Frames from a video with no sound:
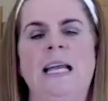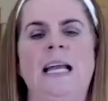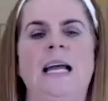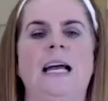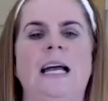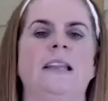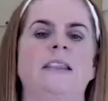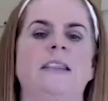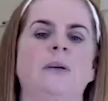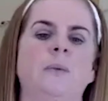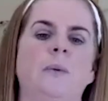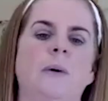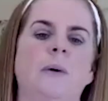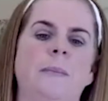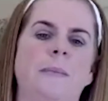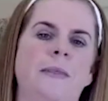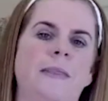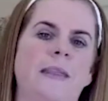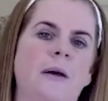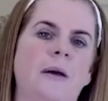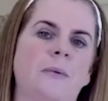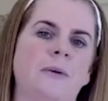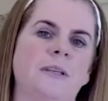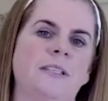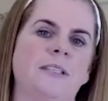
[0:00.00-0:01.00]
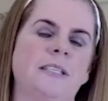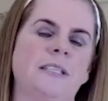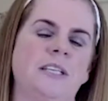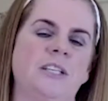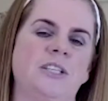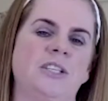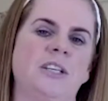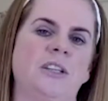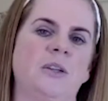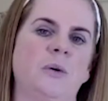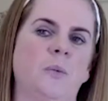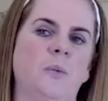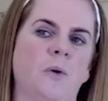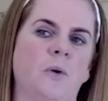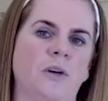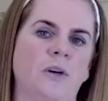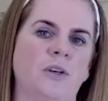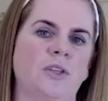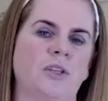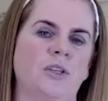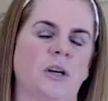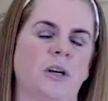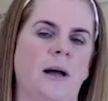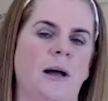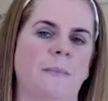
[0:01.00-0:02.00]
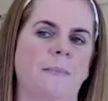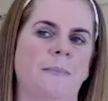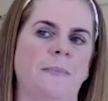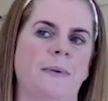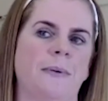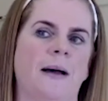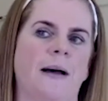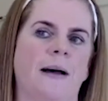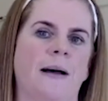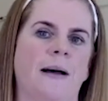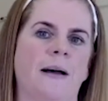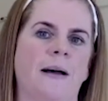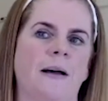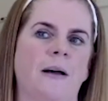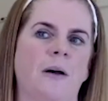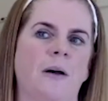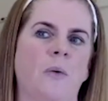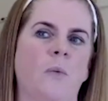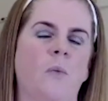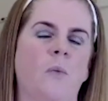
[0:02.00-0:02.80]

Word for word: and the woman that was teaching the workshop uh,